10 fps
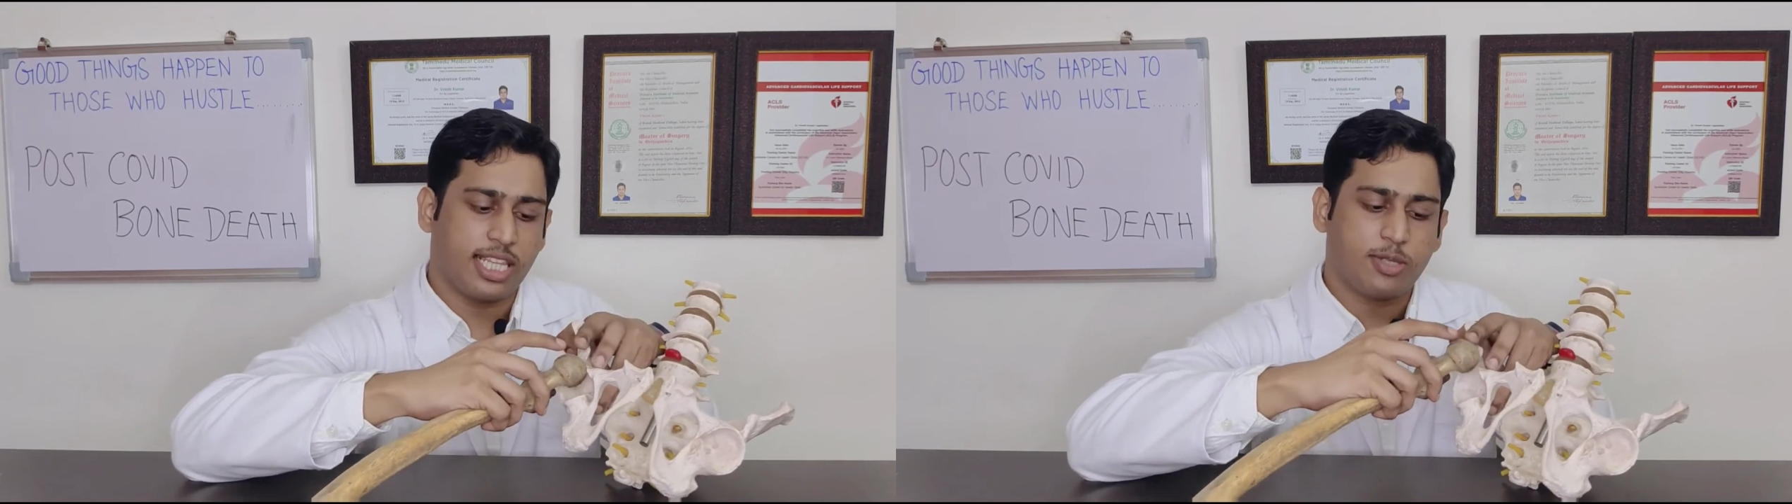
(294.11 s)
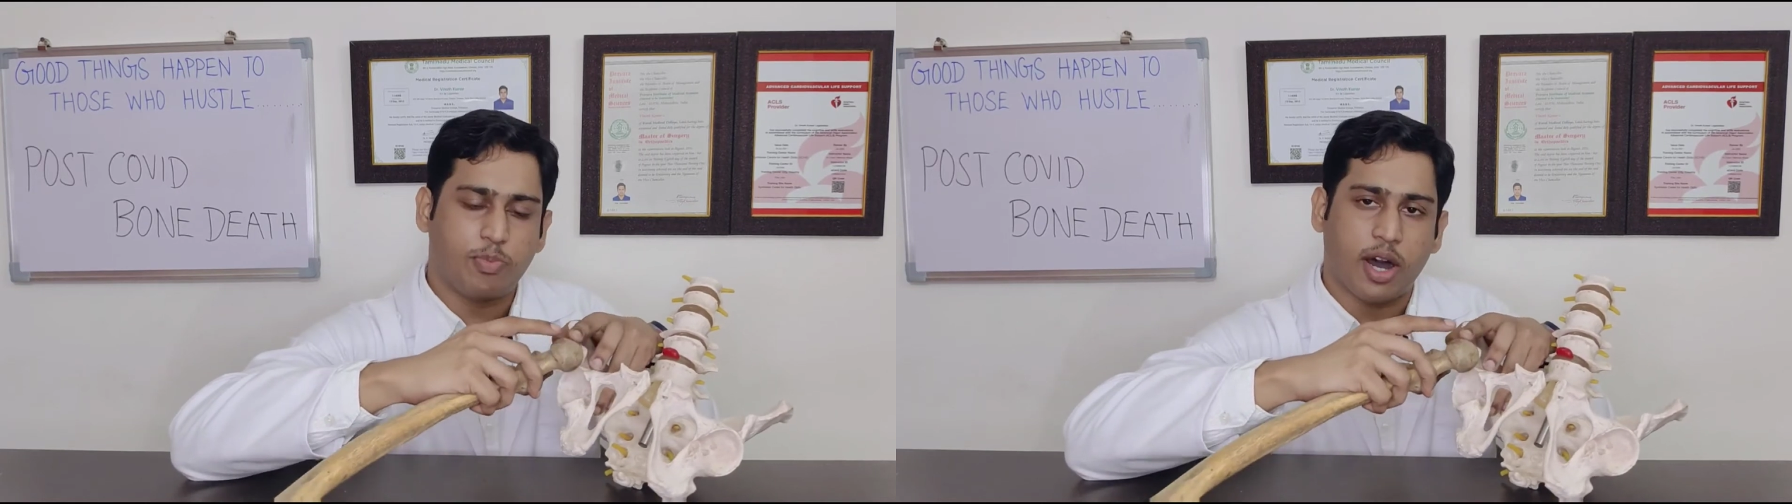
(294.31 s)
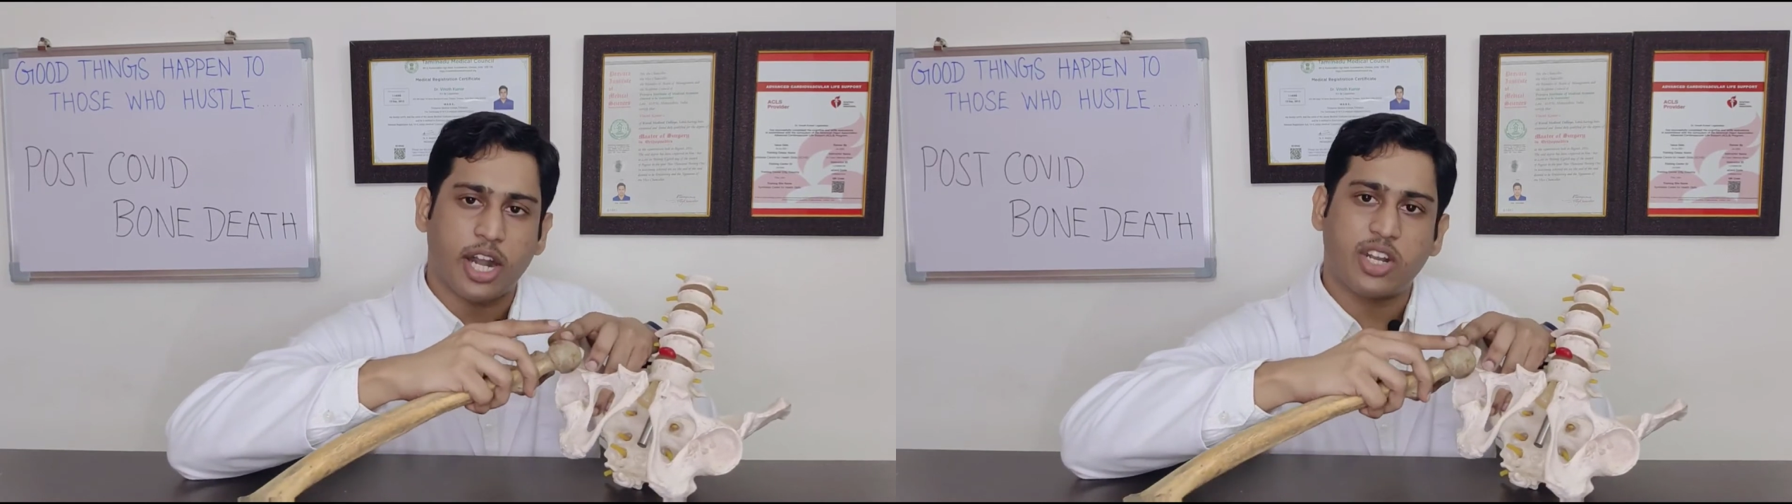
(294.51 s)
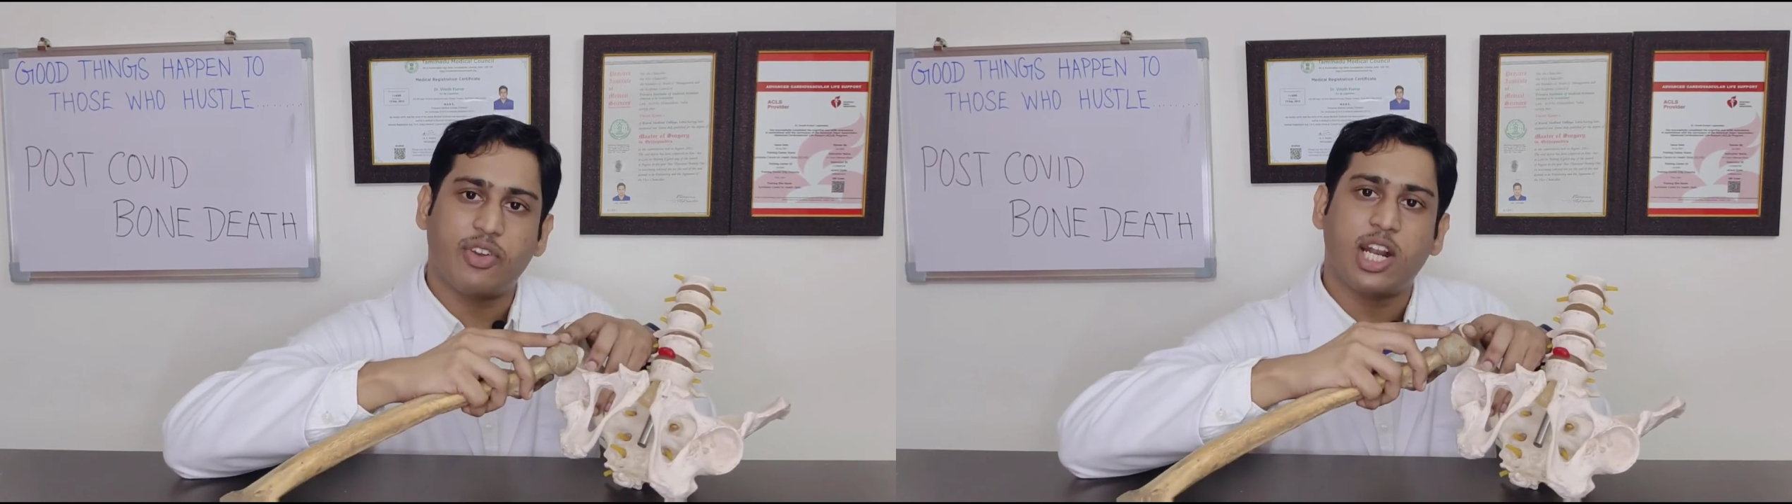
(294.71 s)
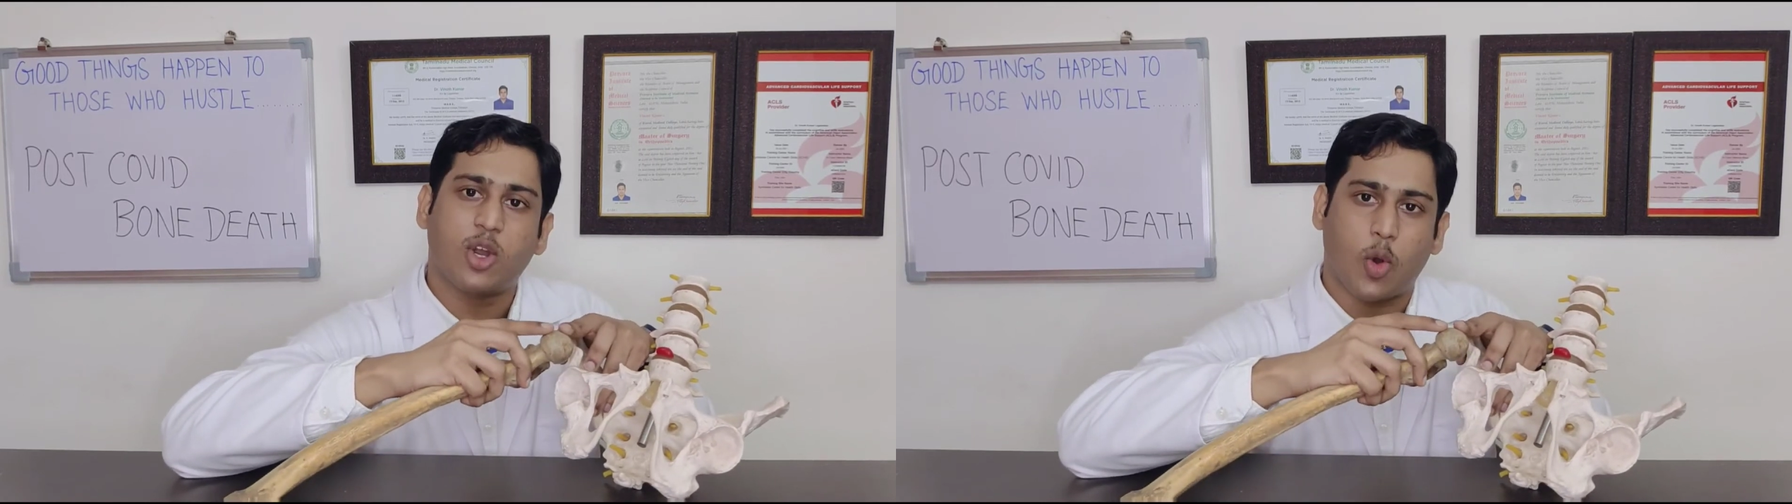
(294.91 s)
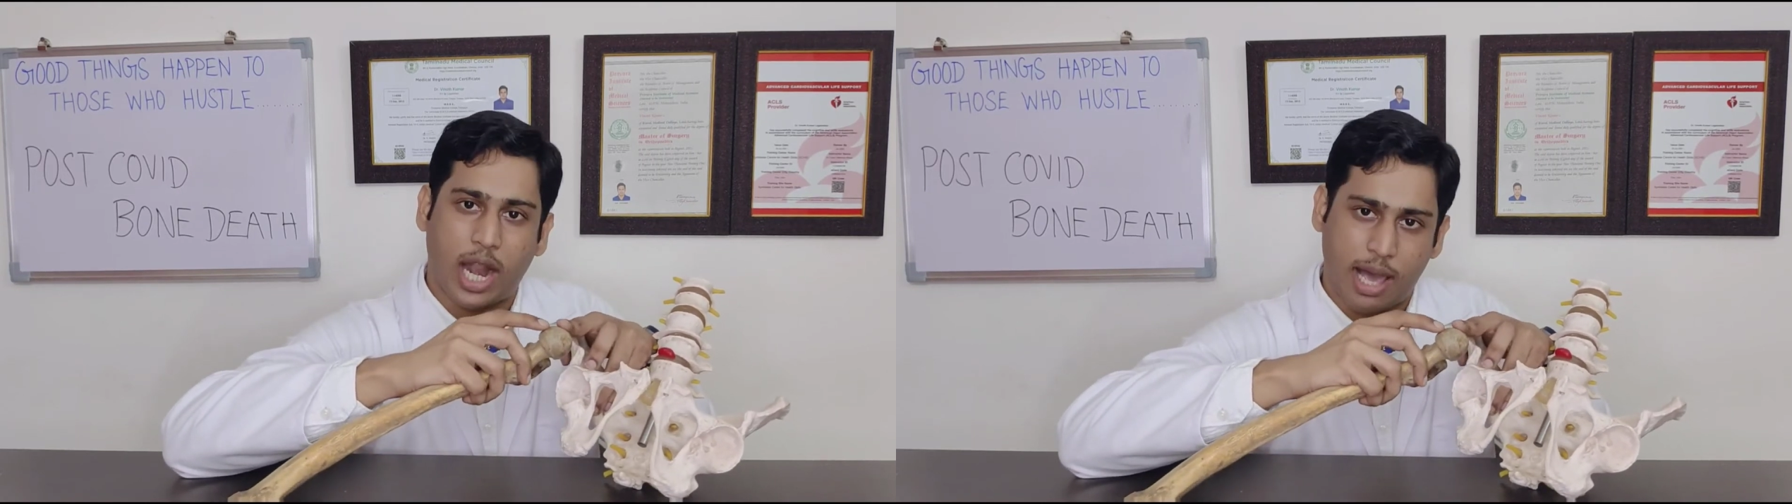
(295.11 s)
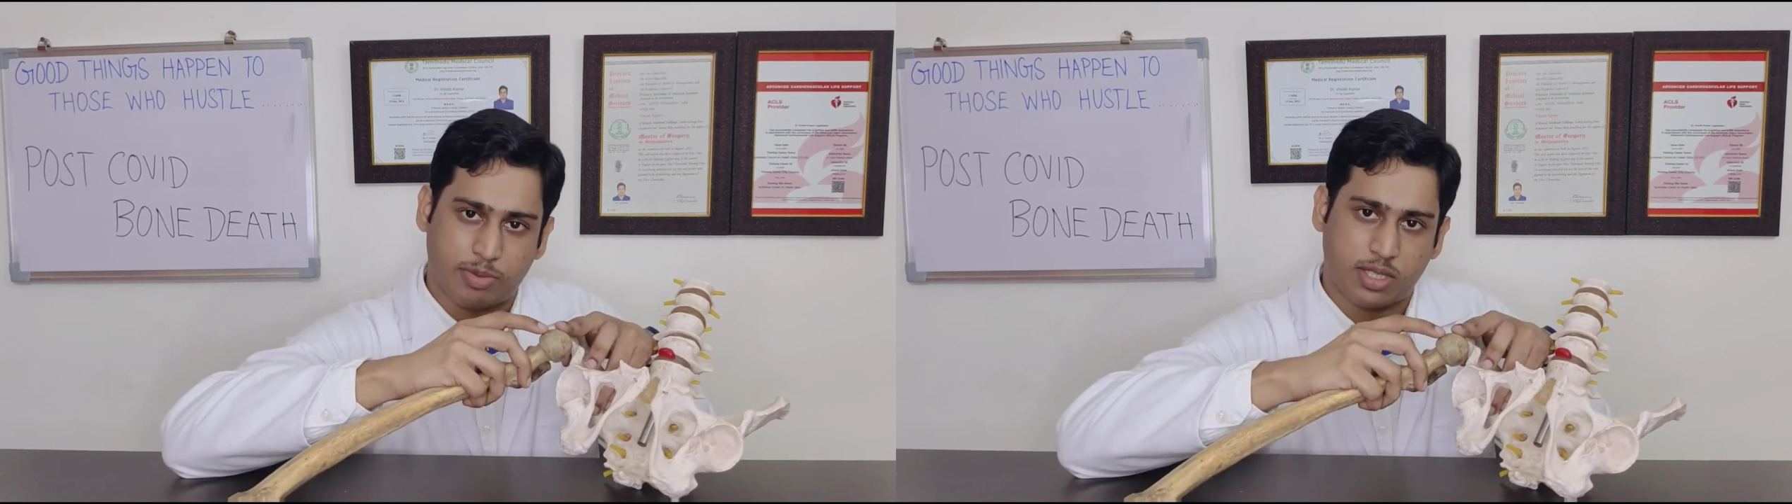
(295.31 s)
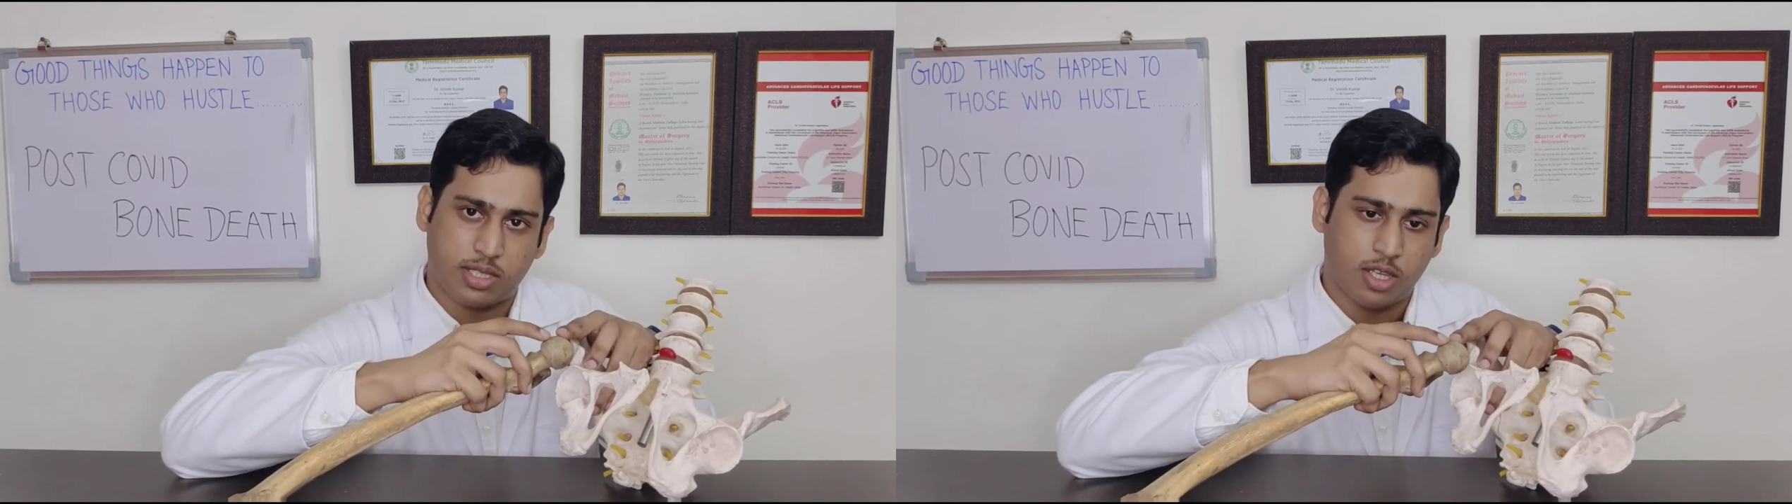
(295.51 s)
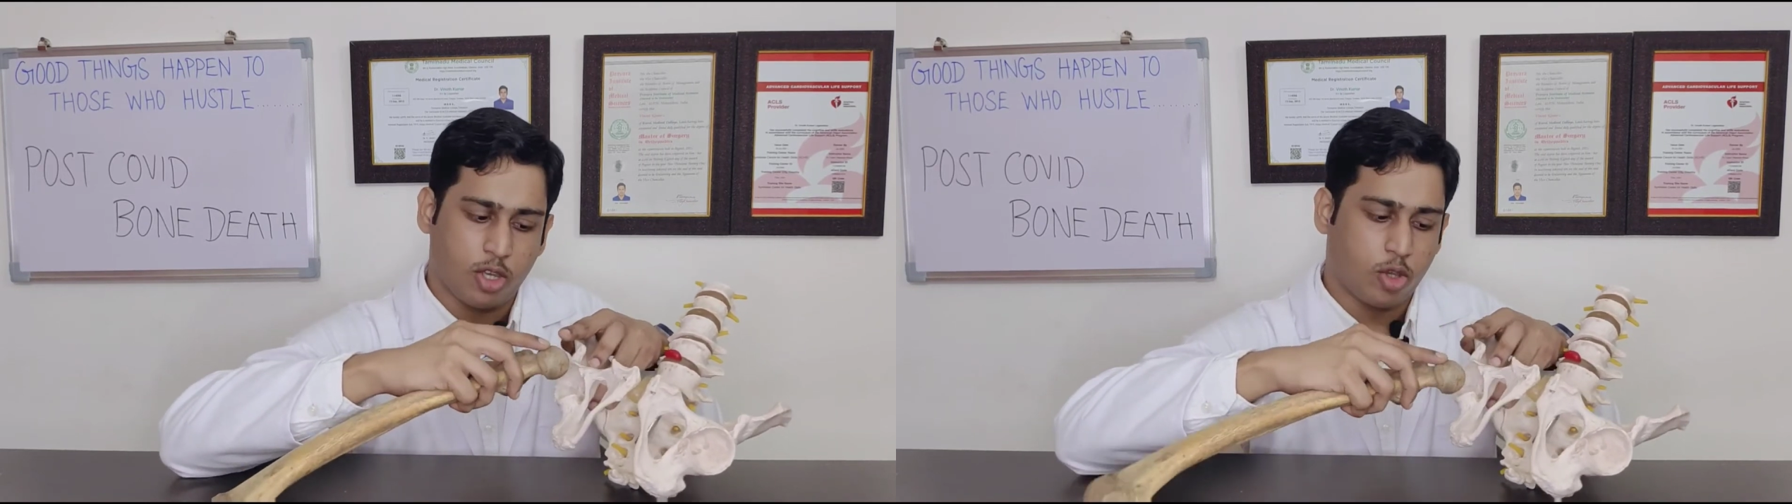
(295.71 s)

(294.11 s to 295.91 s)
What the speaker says: this part will collapse.